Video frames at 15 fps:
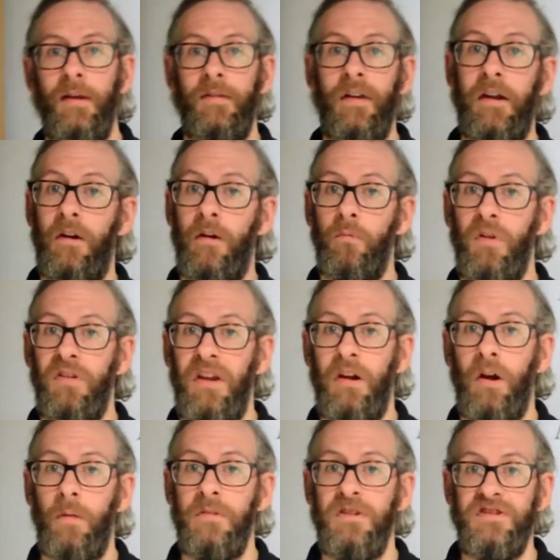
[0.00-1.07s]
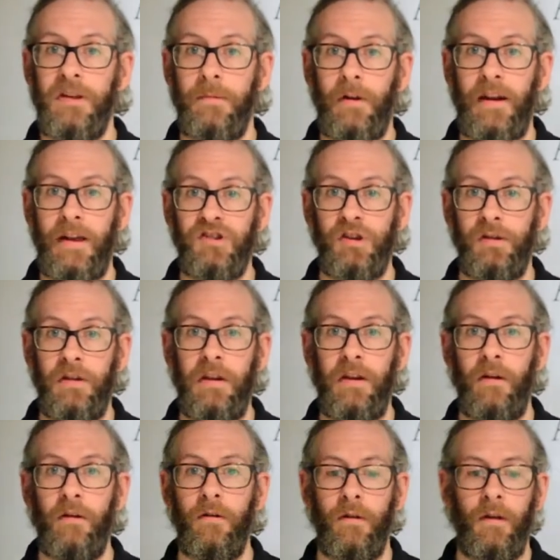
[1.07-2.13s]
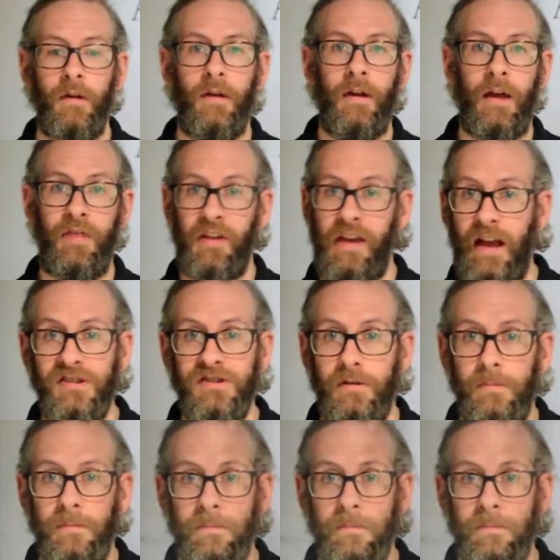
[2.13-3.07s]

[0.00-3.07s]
that are within our museum collection here at the castle.